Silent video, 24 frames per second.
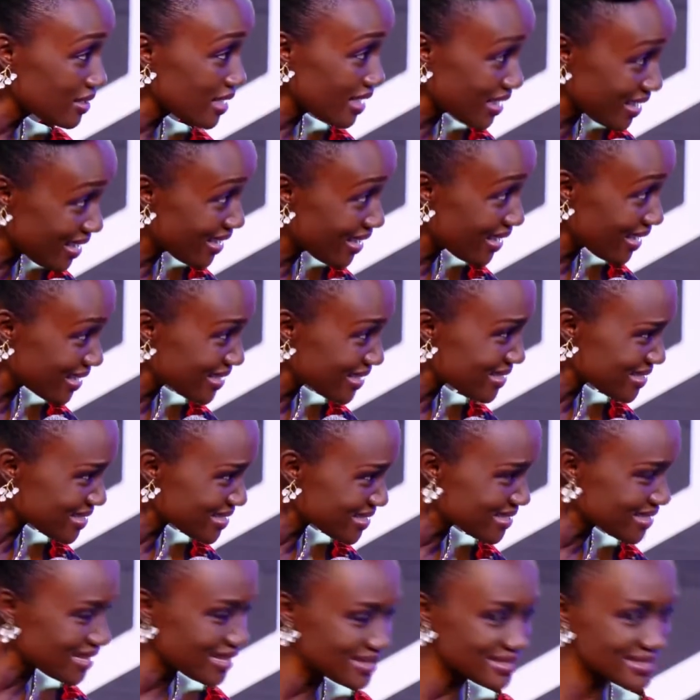
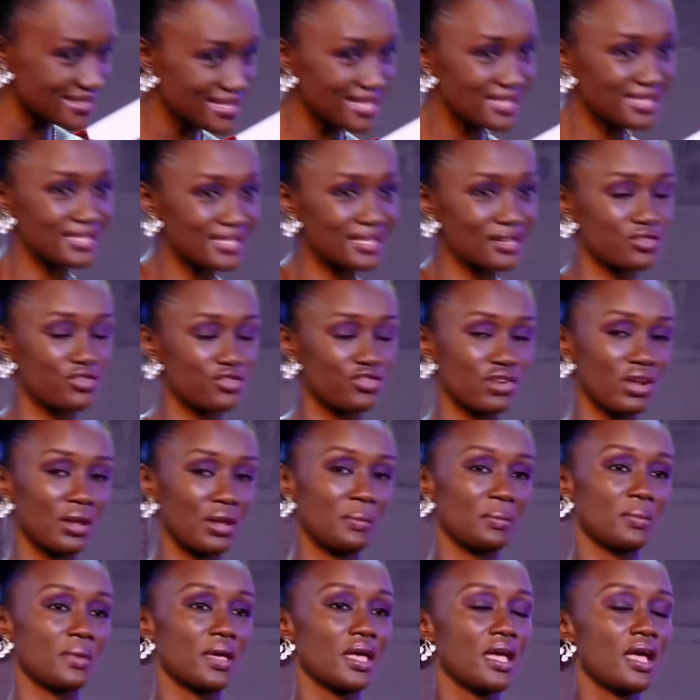Yes, that's the
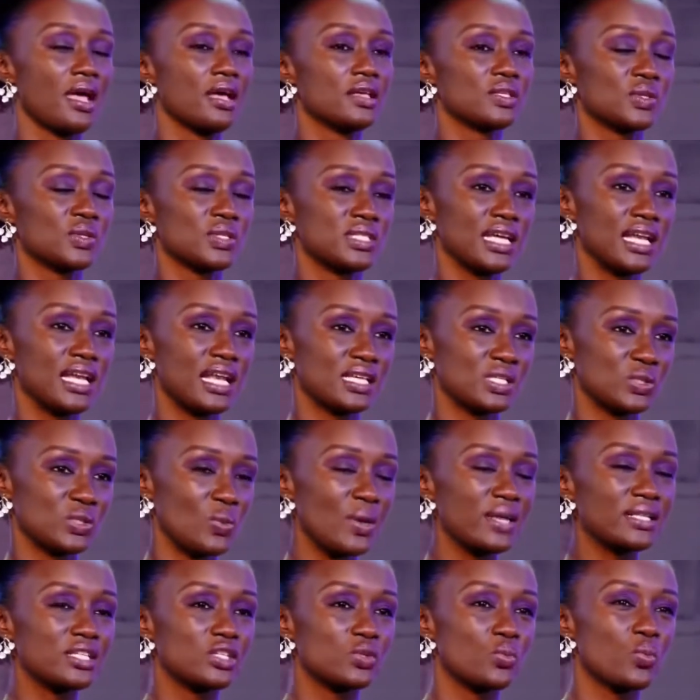dream. Yeah. So tell us,
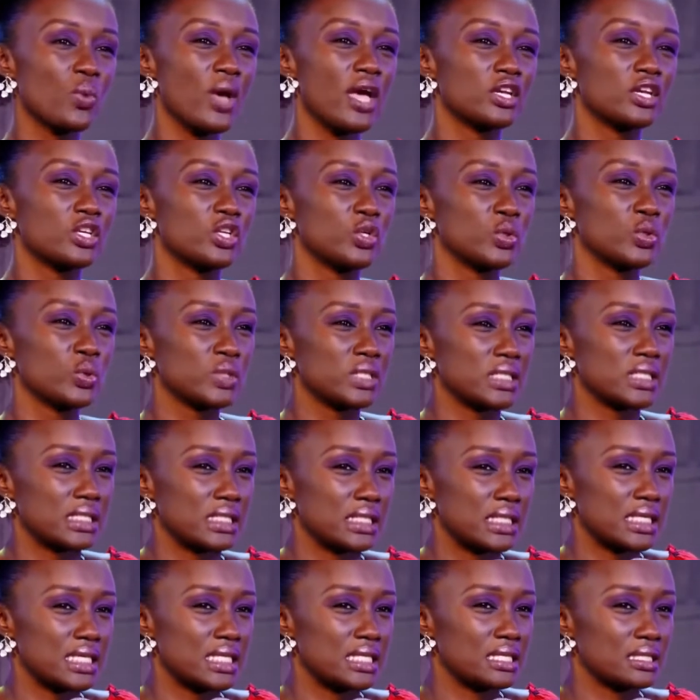where do you
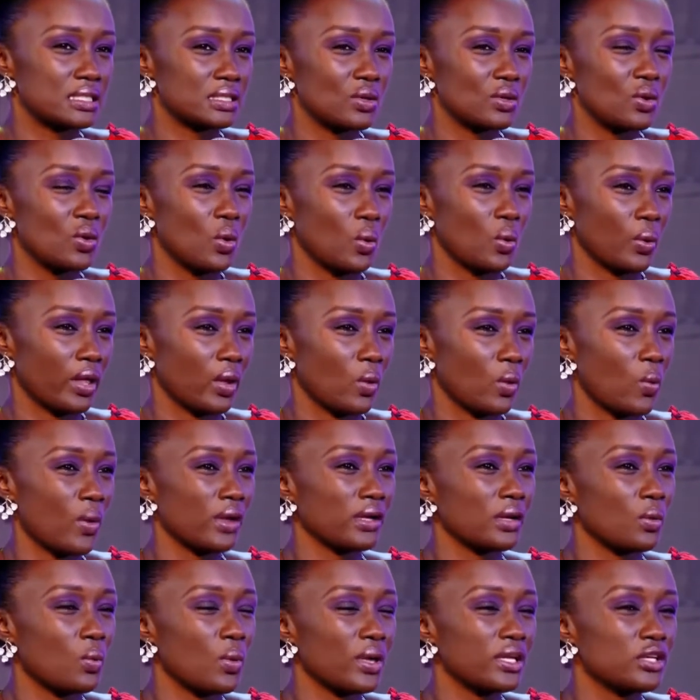see this going?
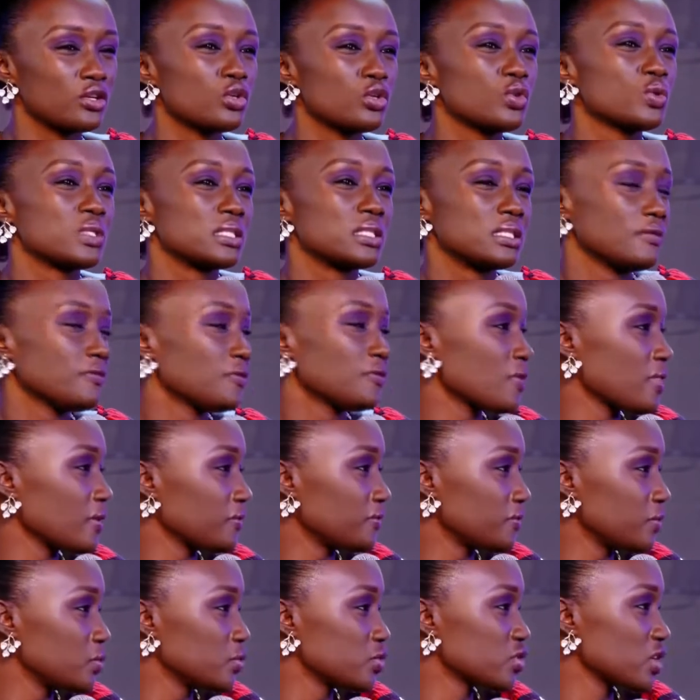What do you see for the
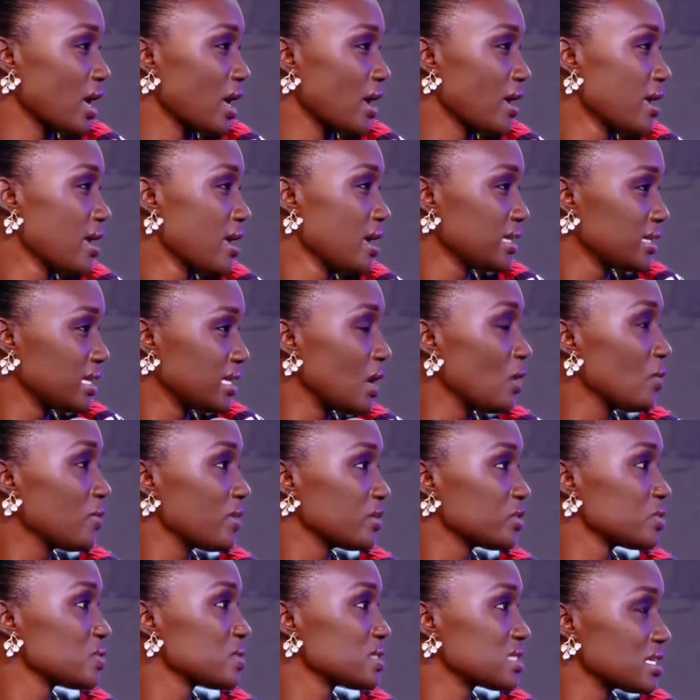future? Now
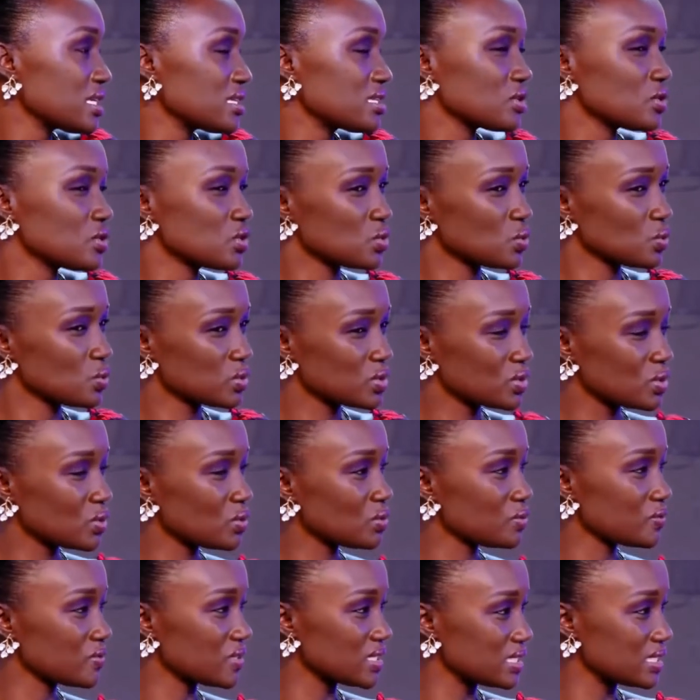that you're starting to
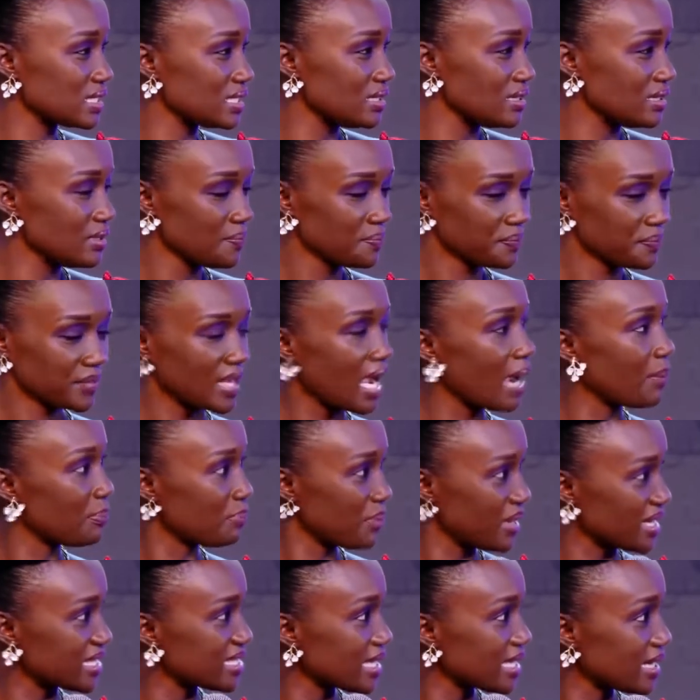sort of see a
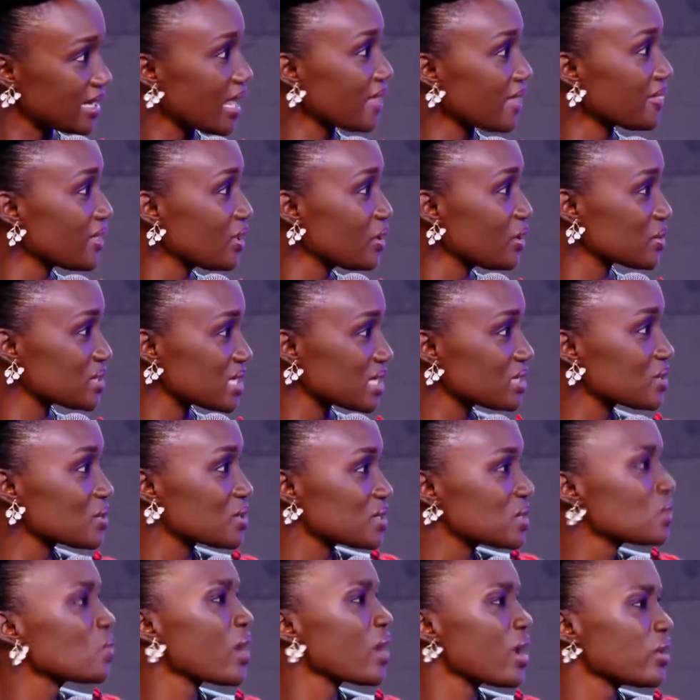pattern, I think you're starting
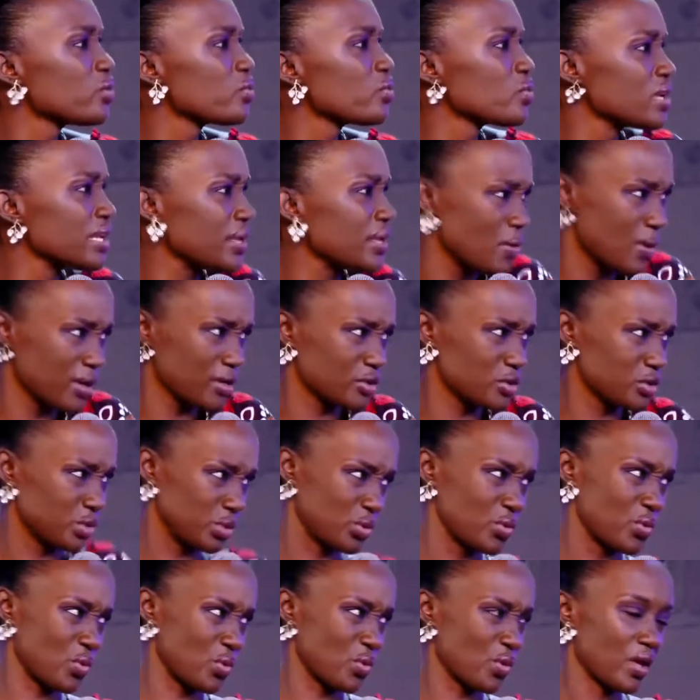to see where you really want to
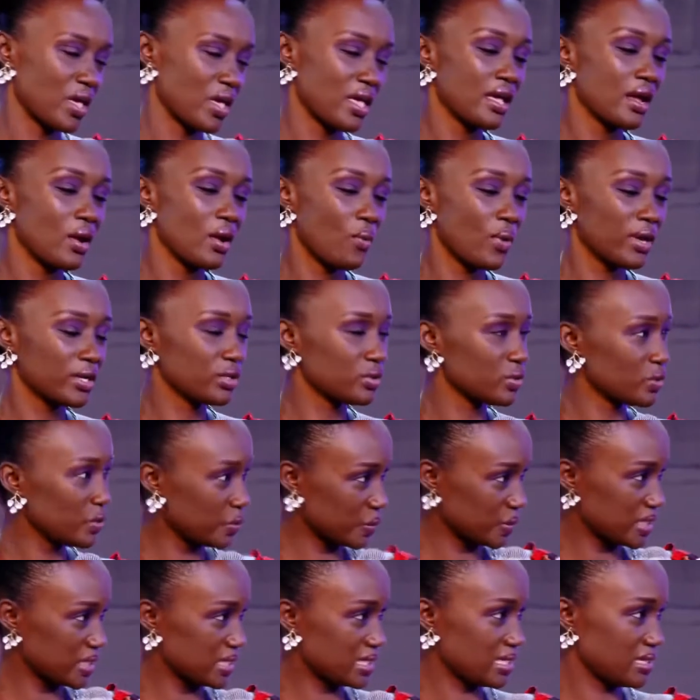go. Yeah. What do
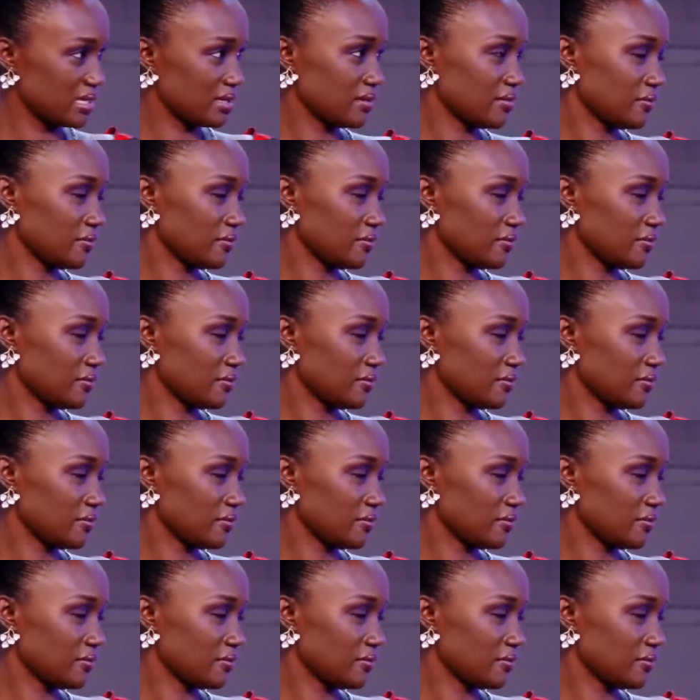you see